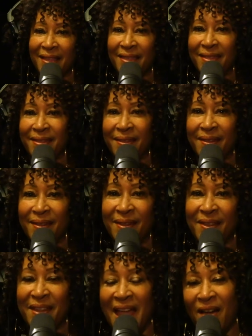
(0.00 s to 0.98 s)
thing?
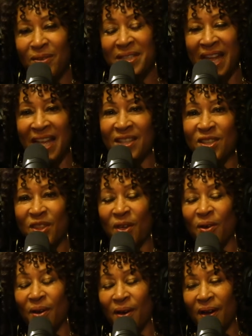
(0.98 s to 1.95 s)
Nowadays,
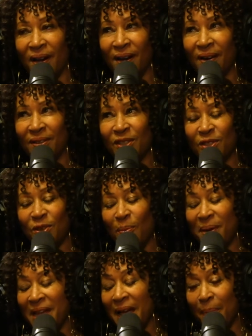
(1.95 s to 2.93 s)
there are so
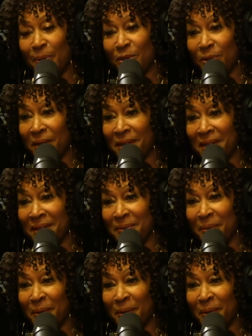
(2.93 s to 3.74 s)
many opportunities.